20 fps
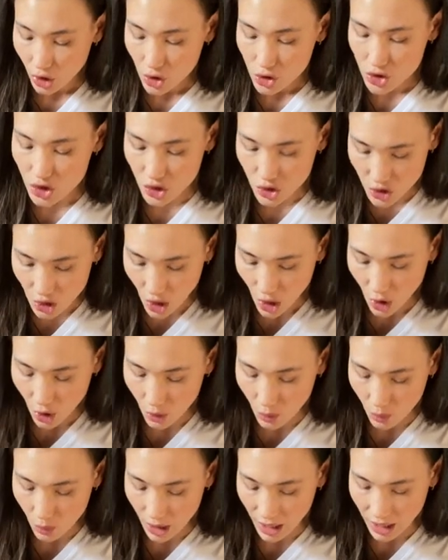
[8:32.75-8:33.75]

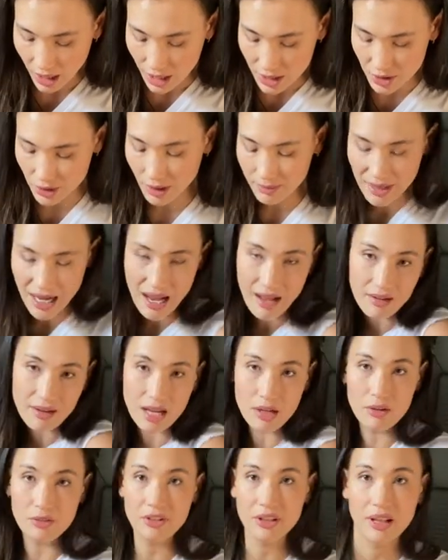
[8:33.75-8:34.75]
So
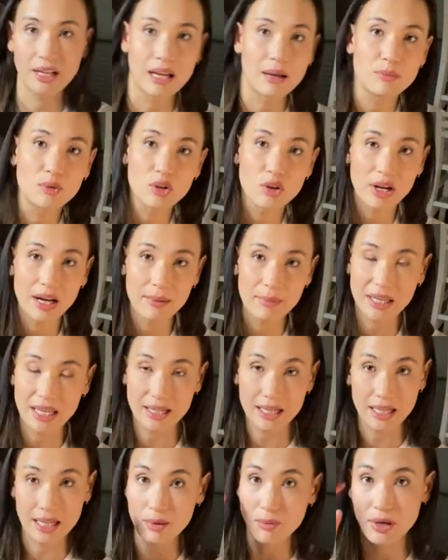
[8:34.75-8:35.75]
I don't feel like I'm cramming
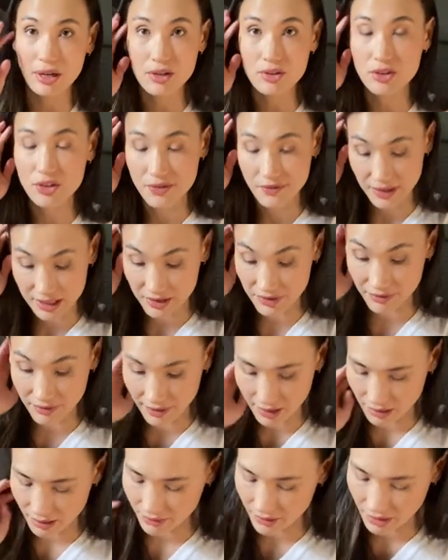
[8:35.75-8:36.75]
it anywhere. It just fits
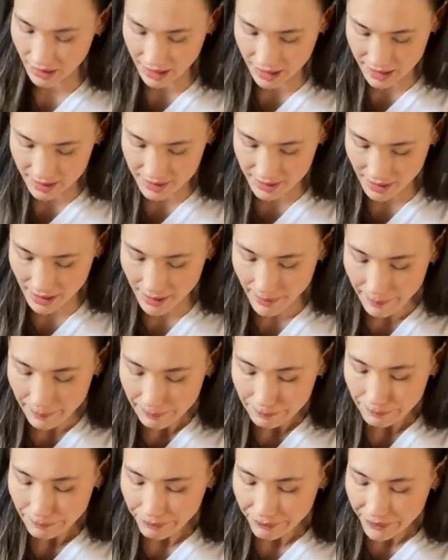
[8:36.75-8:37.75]
very, very nicely.
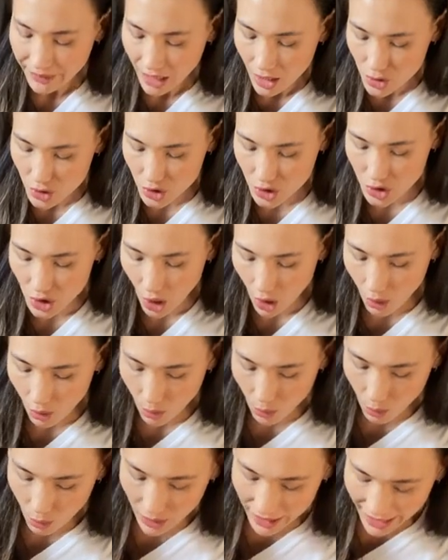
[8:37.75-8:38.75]

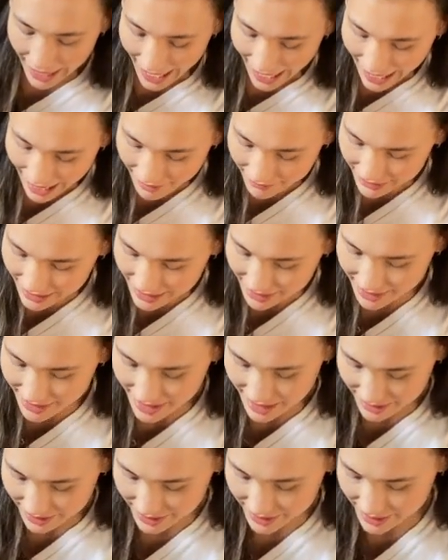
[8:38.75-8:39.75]
So what I have in
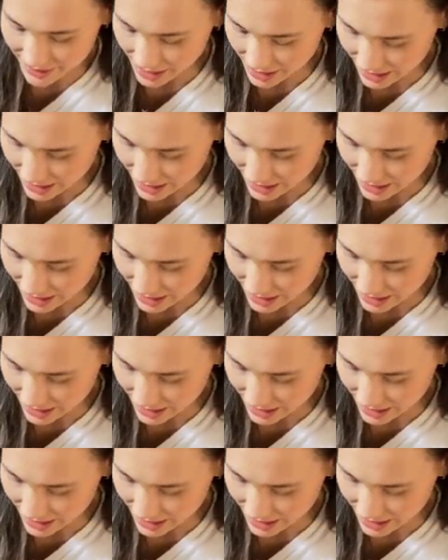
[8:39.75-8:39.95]
this